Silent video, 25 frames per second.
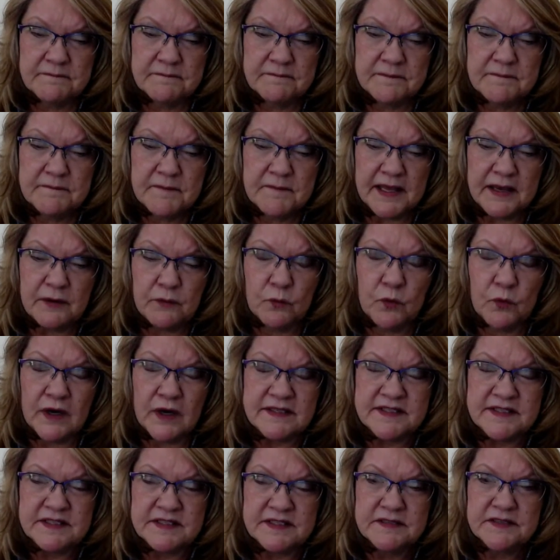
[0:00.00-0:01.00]
it
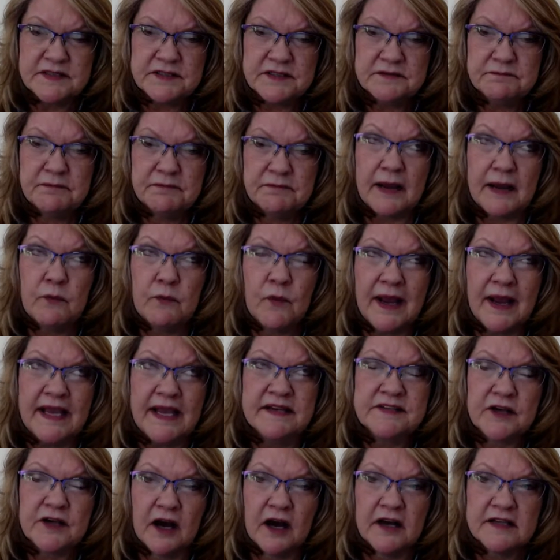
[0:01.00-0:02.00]
wasn't my
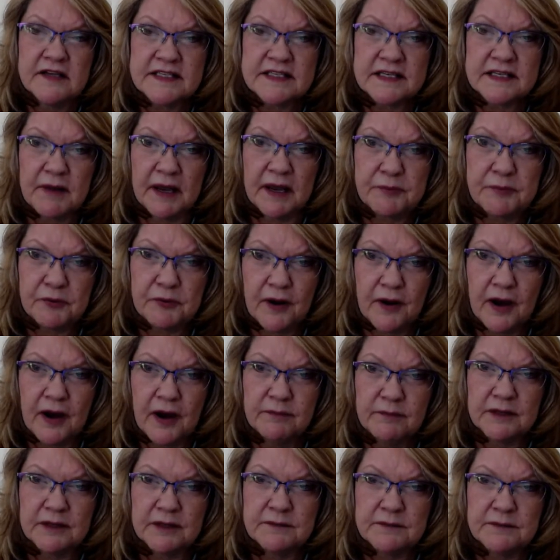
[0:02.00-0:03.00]
weight causing my
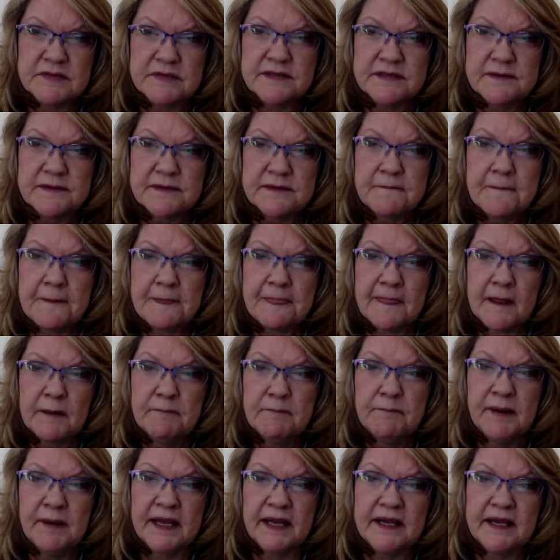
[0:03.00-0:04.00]
problems,
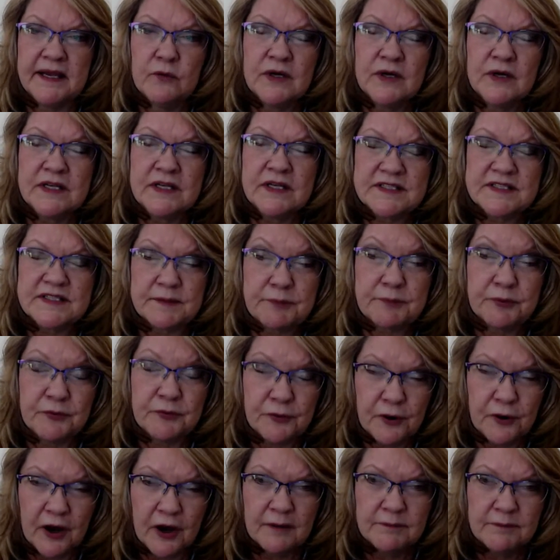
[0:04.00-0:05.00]
but it was the
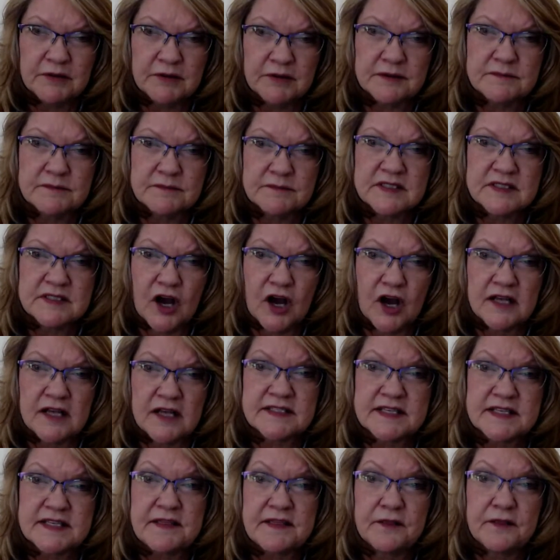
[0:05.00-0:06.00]
problems
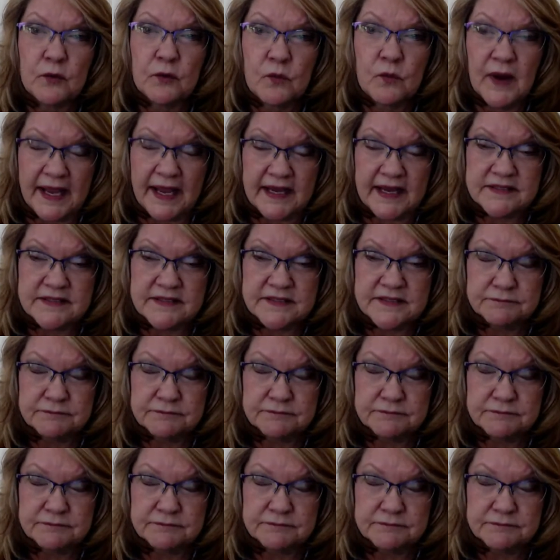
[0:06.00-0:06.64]
causing the weight.